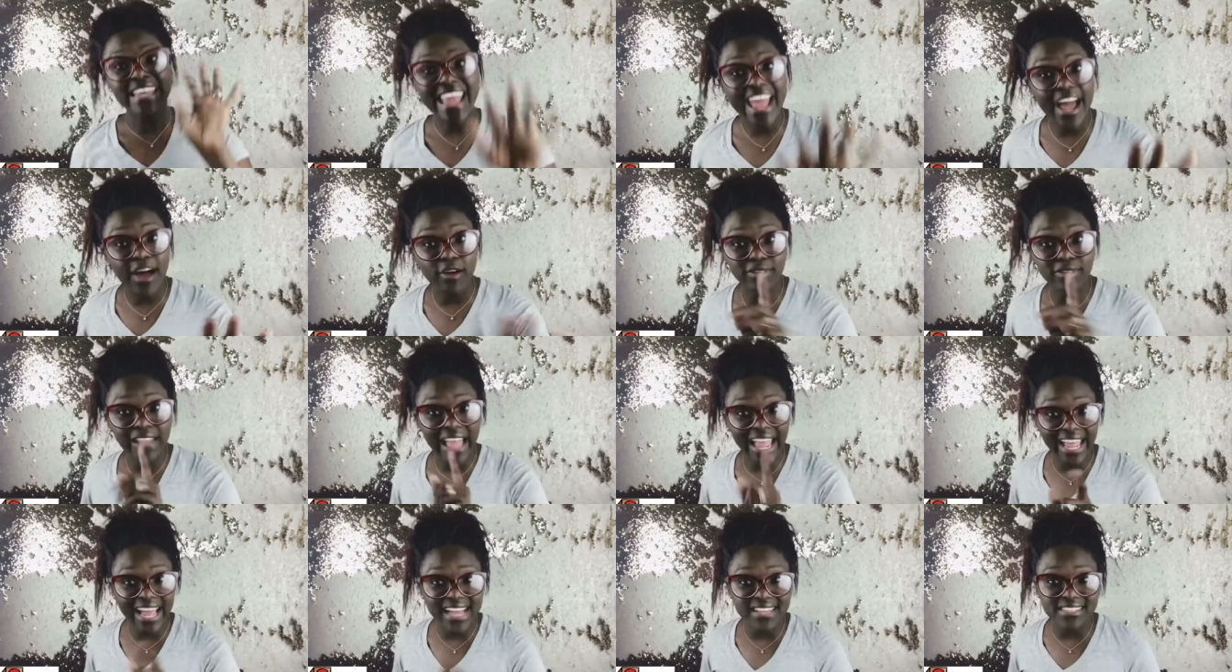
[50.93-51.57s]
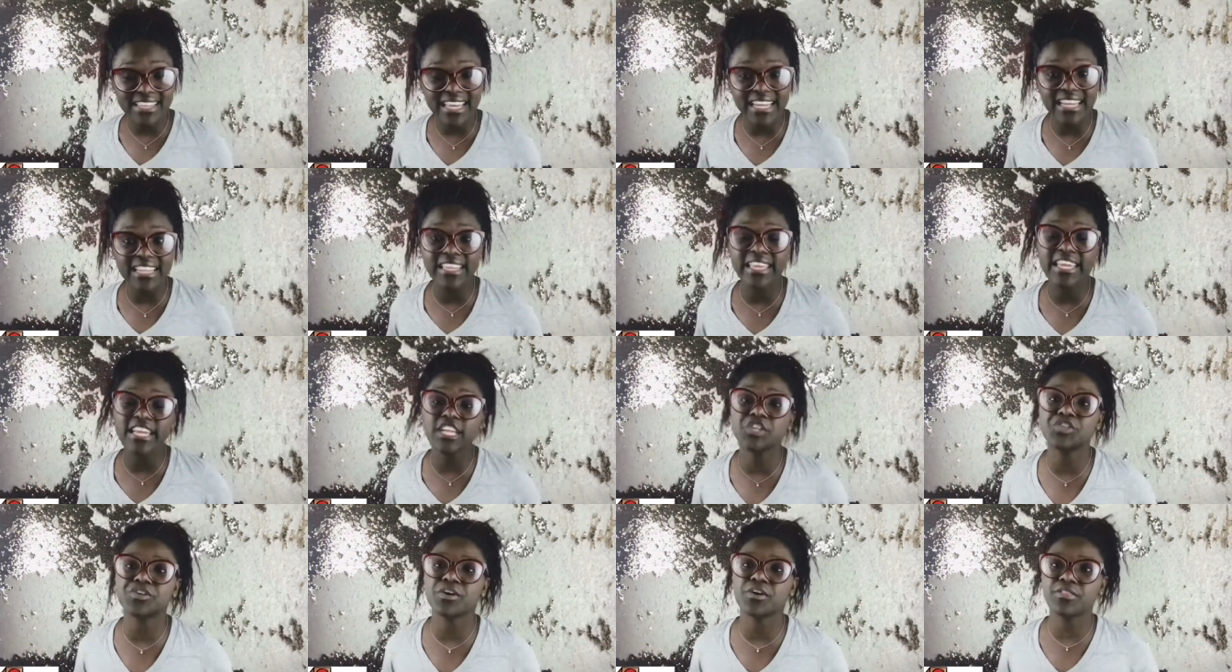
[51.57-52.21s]
Now, like I said in the
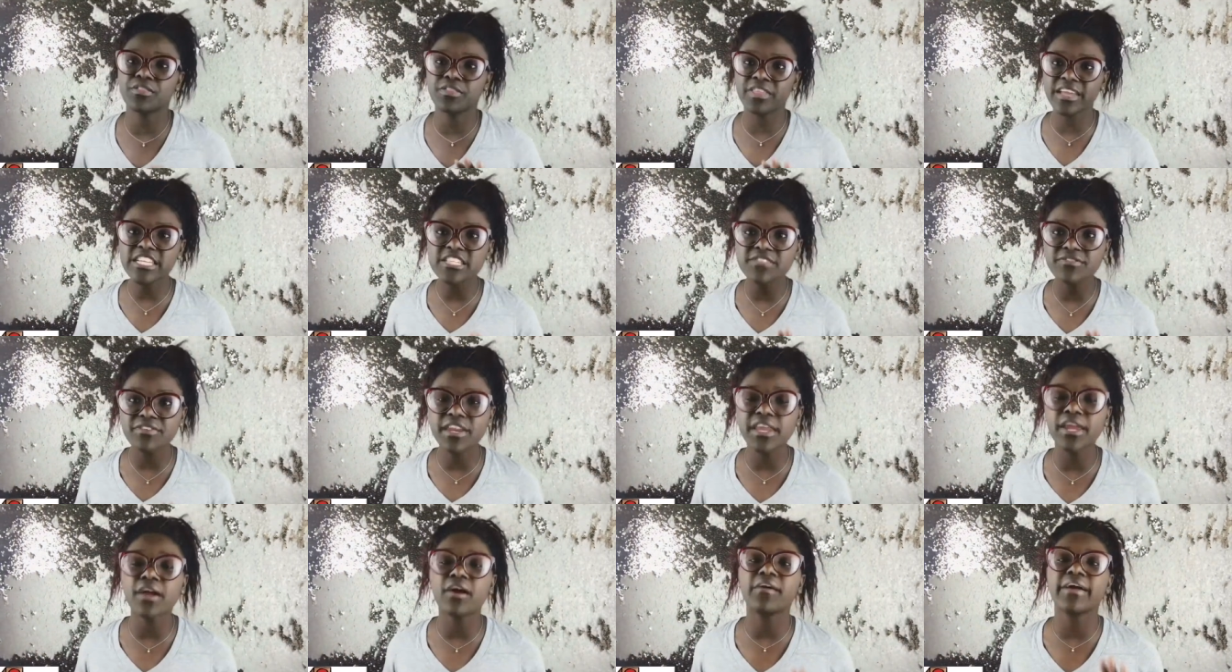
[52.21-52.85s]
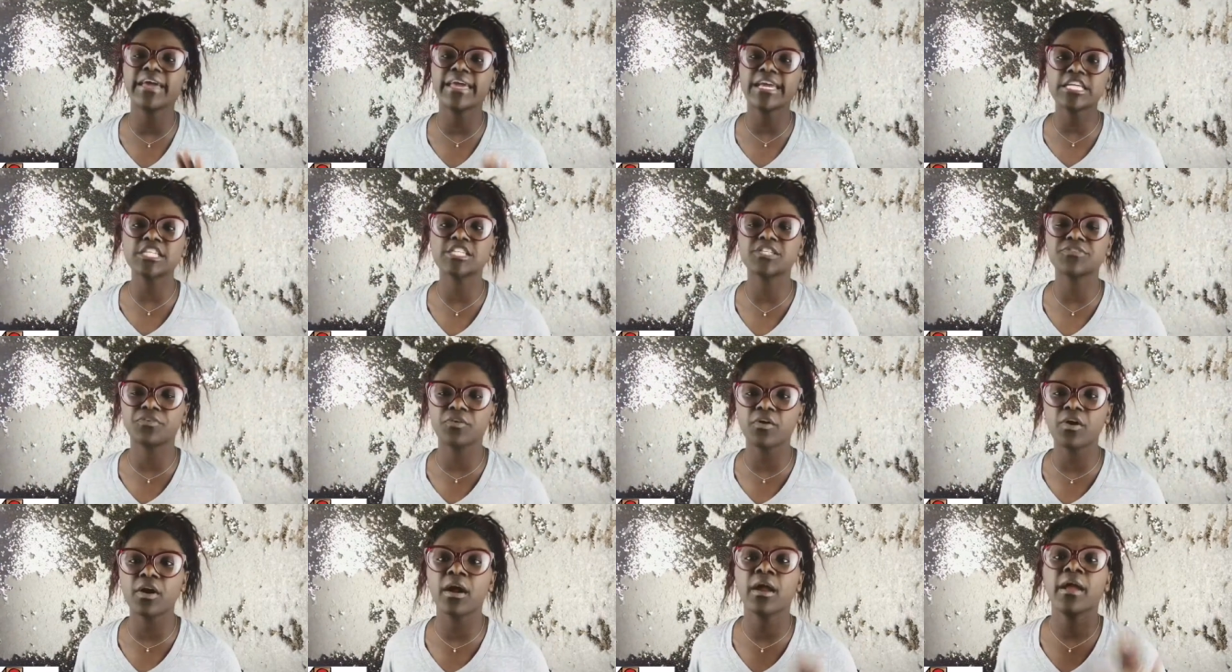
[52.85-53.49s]
intro, this video is
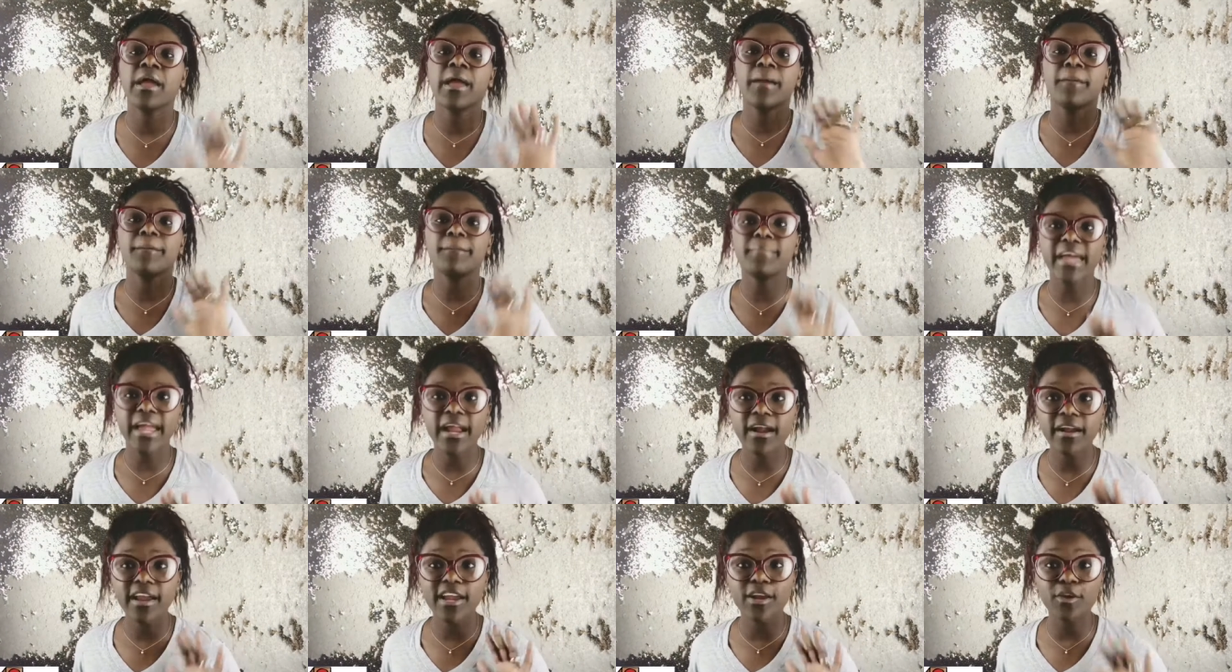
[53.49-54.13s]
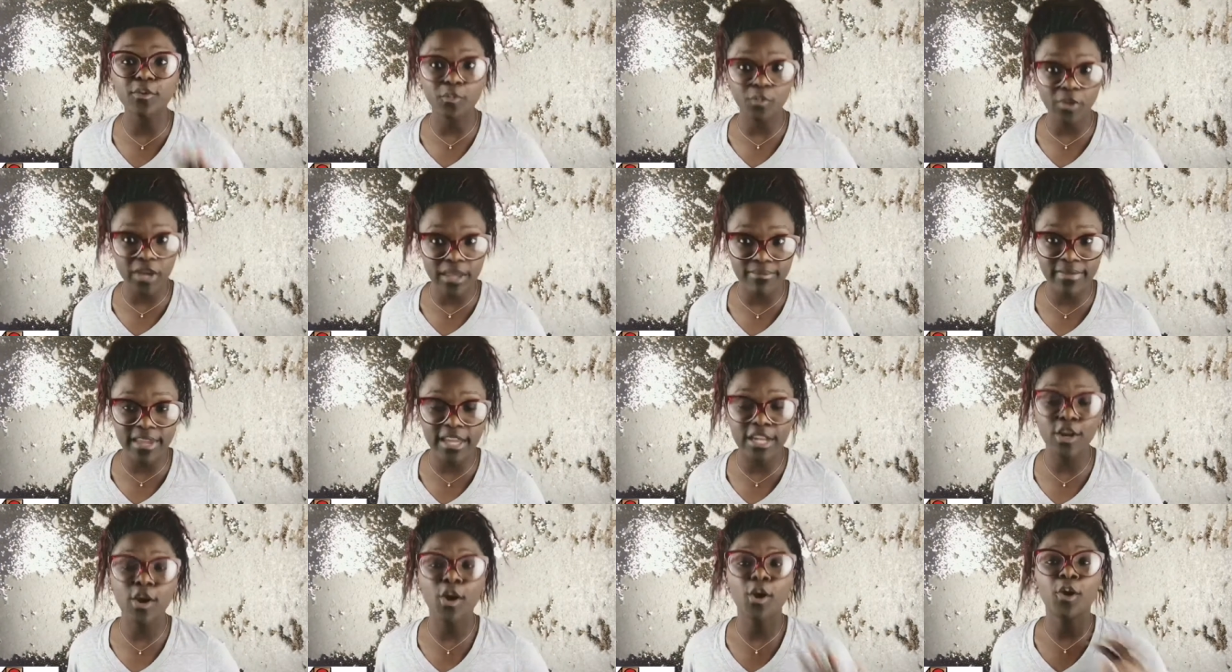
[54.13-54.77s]
for married
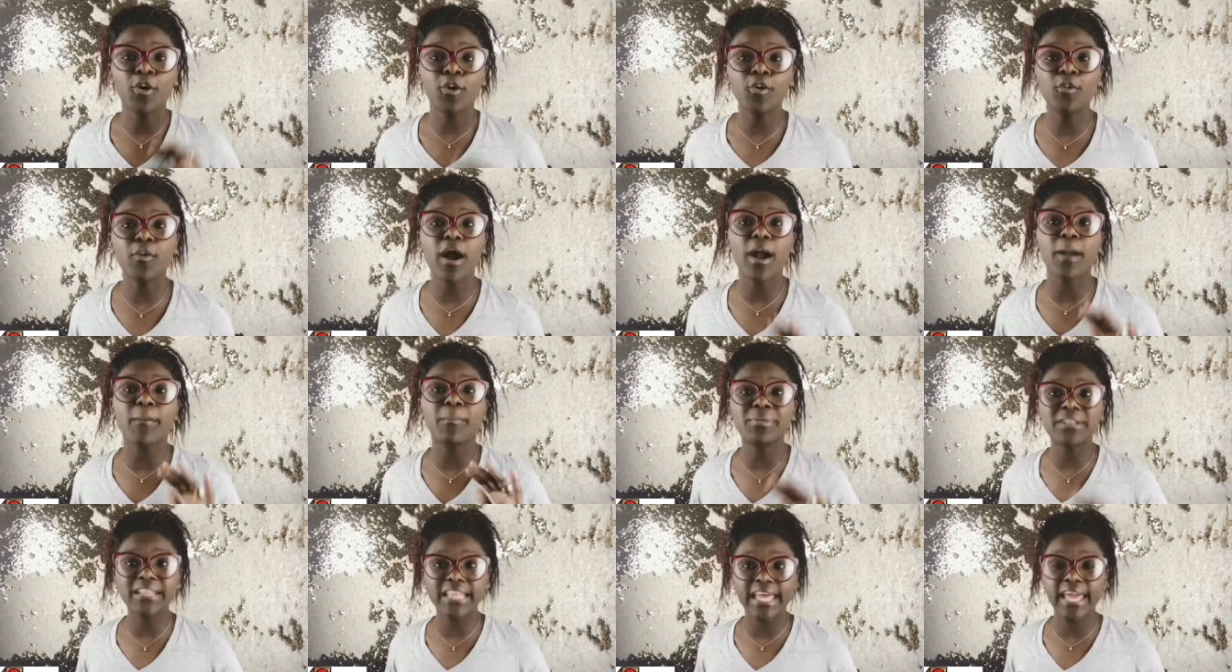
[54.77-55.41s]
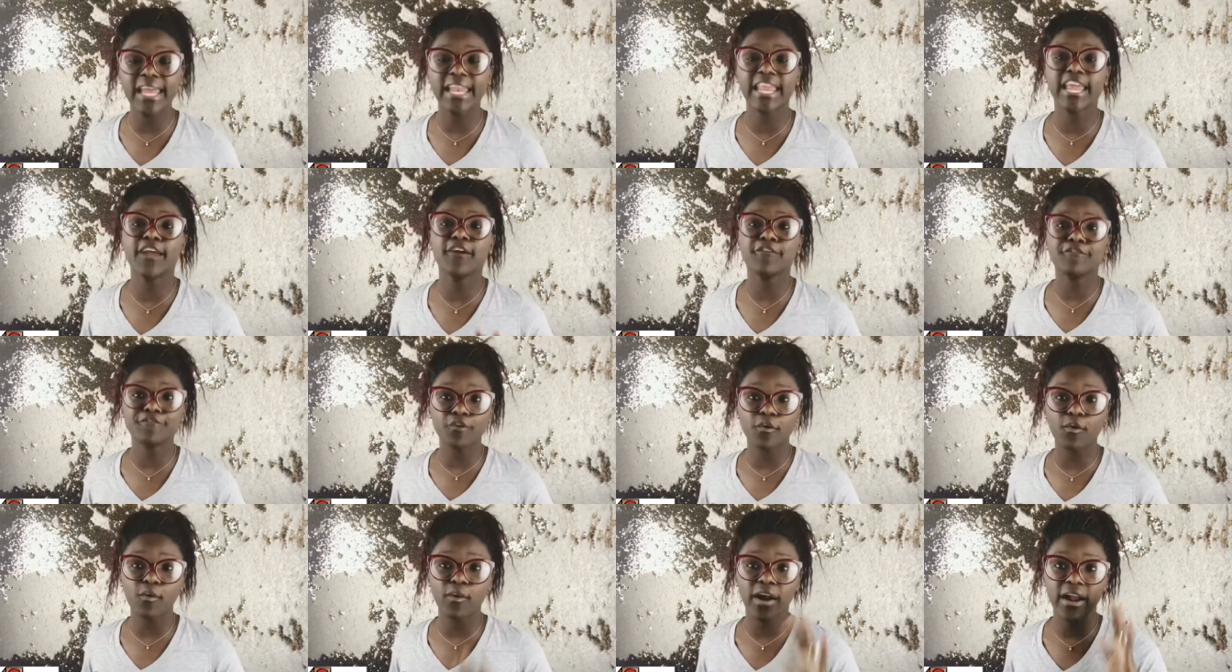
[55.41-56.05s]
women who are planning
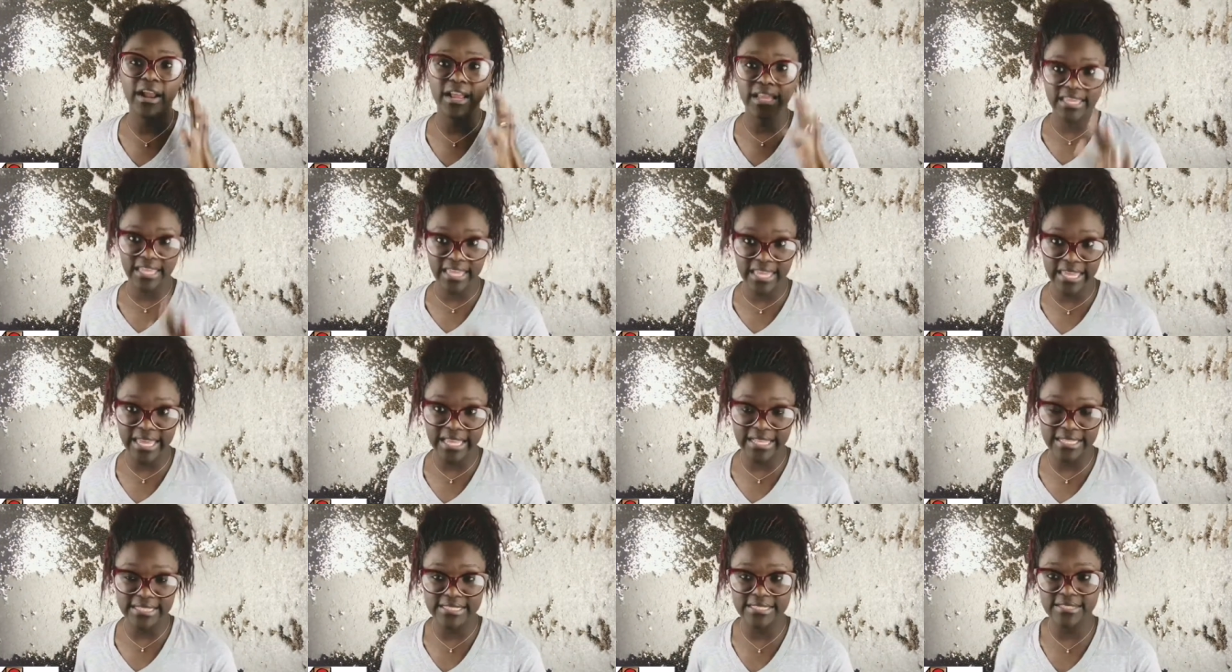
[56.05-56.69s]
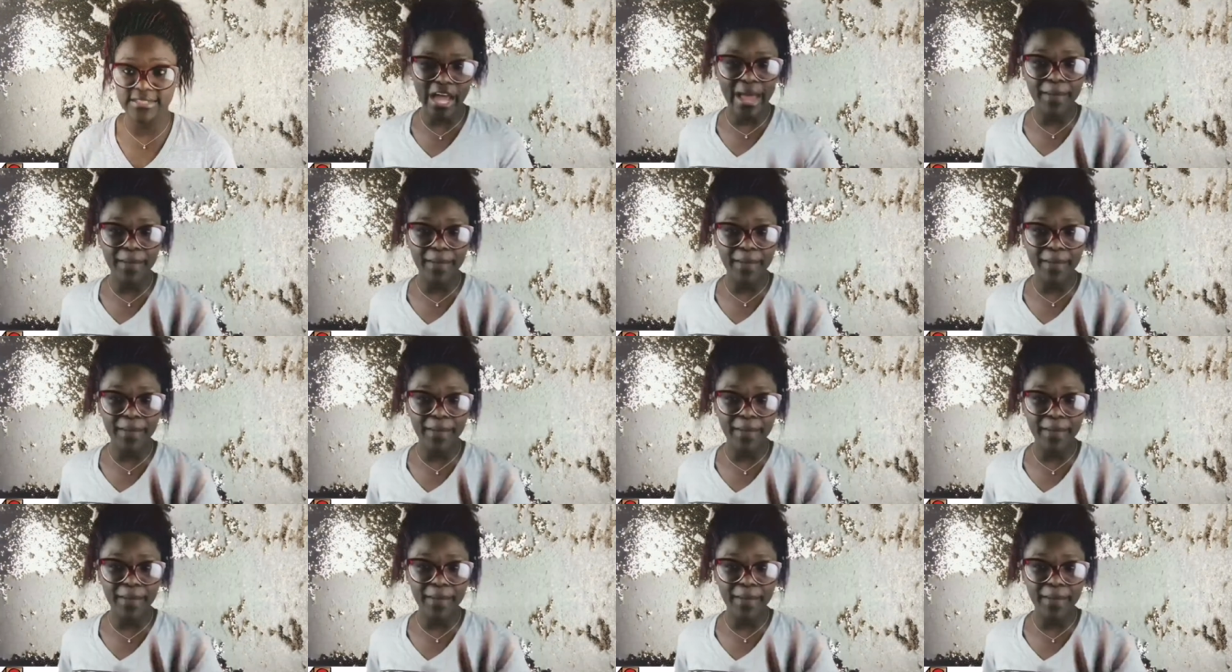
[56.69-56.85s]
for kids.